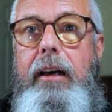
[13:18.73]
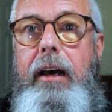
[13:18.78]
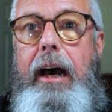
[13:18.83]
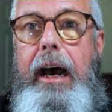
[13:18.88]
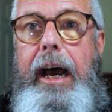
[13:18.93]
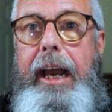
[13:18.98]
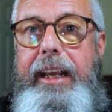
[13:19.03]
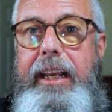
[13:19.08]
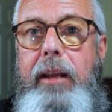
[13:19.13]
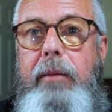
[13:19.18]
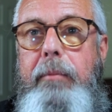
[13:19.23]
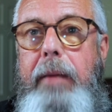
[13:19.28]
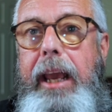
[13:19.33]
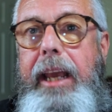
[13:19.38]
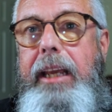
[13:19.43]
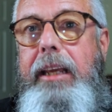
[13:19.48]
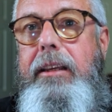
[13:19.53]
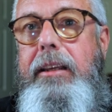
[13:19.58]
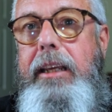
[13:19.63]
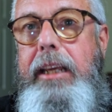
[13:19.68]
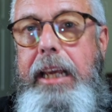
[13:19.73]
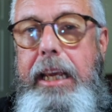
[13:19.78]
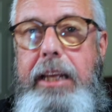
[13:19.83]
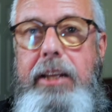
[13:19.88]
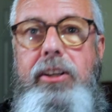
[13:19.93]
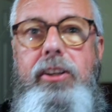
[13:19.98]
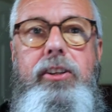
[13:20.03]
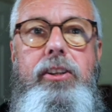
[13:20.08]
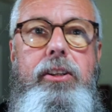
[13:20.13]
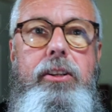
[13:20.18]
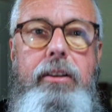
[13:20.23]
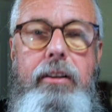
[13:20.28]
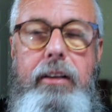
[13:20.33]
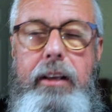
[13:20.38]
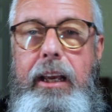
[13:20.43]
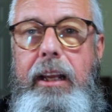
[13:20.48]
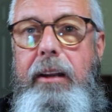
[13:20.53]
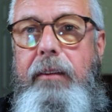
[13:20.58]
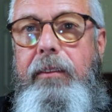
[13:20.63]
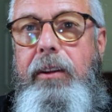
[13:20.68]
I can make each
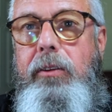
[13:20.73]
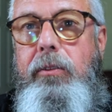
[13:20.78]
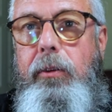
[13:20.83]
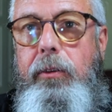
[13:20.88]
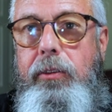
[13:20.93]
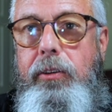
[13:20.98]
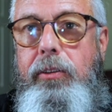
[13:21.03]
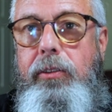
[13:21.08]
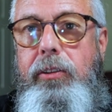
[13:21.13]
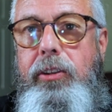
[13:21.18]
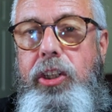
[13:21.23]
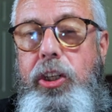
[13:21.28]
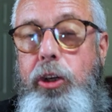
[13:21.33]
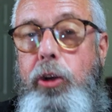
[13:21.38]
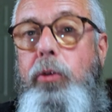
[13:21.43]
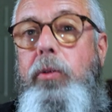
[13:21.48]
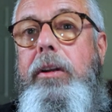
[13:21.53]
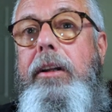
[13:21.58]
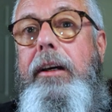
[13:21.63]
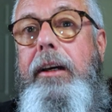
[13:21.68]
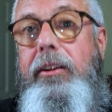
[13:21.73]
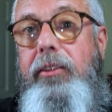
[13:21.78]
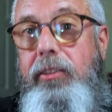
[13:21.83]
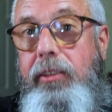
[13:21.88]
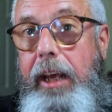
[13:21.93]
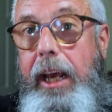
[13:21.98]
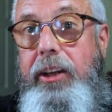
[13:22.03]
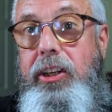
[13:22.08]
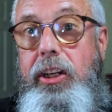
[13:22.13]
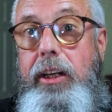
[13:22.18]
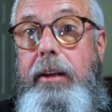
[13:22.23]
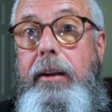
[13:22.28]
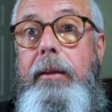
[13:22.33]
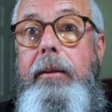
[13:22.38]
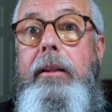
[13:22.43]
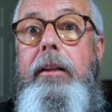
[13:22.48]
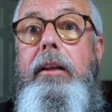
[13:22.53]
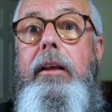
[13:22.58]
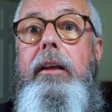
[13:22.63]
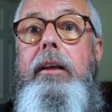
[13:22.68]
individual shoot a session.
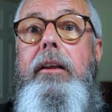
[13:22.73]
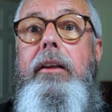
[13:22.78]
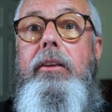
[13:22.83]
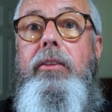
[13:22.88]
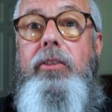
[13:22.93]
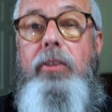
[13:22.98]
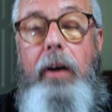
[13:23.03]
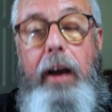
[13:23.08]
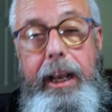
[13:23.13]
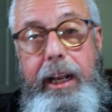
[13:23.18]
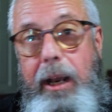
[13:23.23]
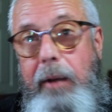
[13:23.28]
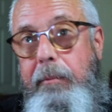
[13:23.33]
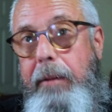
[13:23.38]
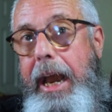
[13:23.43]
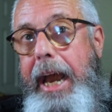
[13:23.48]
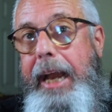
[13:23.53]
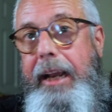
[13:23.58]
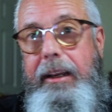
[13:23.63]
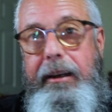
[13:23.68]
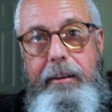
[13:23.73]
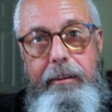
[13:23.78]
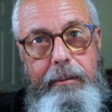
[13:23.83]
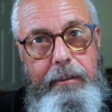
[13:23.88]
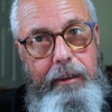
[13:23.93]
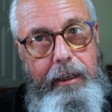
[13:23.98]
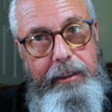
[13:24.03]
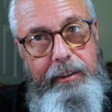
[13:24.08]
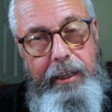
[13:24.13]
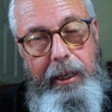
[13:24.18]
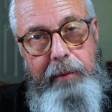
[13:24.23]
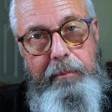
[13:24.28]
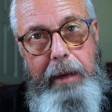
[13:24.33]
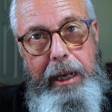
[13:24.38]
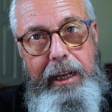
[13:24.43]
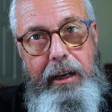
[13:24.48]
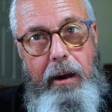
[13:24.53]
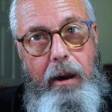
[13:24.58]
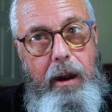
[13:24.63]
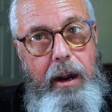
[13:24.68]
So I come back, I take my
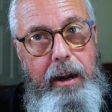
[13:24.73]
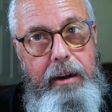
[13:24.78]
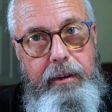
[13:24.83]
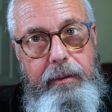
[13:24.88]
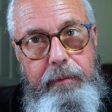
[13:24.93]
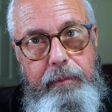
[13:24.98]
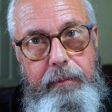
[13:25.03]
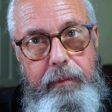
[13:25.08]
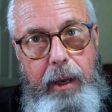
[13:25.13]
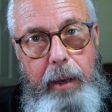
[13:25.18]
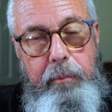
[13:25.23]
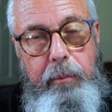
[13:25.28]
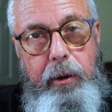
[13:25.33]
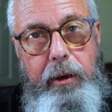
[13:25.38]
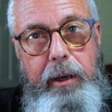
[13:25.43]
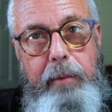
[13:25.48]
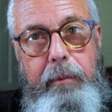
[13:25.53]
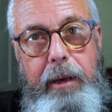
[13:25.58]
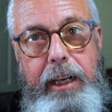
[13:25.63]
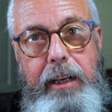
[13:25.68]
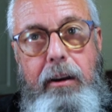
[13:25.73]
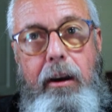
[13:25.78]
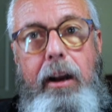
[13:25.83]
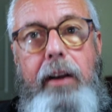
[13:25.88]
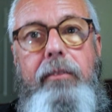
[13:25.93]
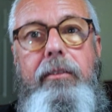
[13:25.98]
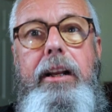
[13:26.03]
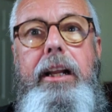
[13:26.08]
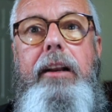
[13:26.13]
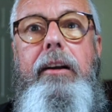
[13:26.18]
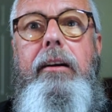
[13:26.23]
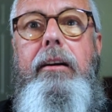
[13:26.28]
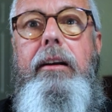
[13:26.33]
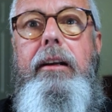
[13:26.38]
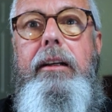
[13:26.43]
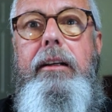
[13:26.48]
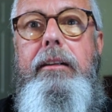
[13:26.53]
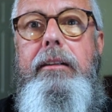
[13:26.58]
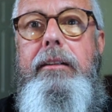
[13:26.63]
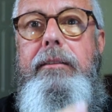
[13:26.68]
card, I put it in my card reader,
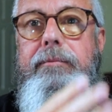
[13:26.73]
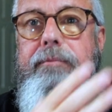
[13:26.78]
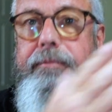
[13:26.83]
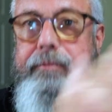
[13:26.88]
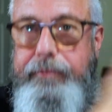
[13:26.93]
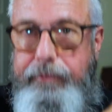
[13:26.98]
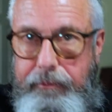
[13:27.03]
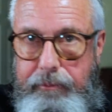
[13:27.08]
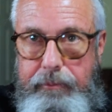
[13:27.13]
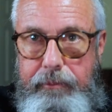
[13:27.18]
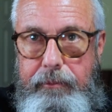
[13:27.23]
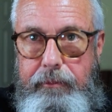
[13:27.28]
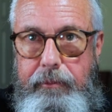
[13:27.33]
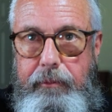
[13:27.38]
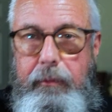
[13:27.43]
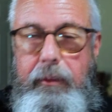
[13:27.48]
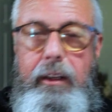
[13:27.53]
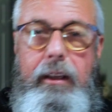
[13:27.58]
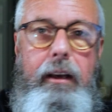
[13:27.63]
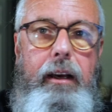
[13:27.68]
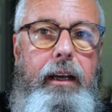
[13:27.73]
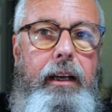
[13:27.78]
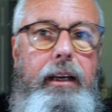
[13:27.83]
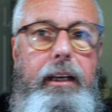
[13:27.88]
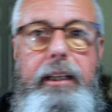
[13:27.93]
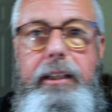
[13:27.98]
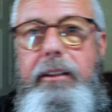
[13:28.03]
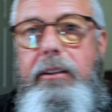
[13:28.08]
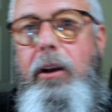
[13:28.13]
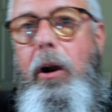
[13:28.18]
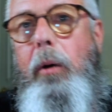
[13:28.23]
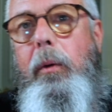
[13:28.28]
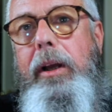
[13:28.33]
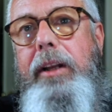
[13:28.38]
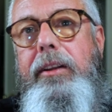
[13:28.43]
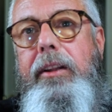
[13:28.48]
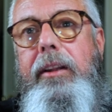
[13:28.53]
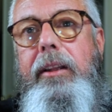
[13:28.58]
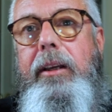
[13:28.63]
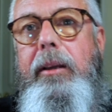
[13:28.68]
I go
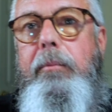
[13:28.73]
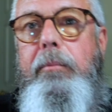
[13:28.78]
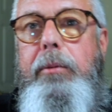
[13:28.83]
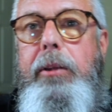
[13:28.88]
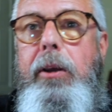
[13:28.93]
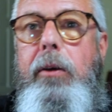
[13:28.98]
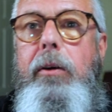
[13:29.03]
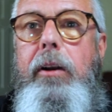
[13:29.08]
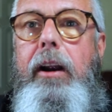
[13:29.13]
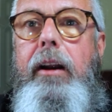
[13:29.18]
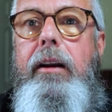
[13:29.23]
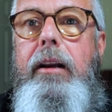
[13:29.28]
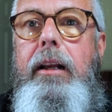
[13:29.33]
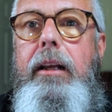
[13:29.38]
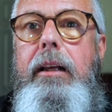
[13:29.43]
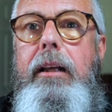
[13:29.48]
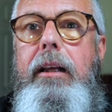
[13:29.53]
into the computer,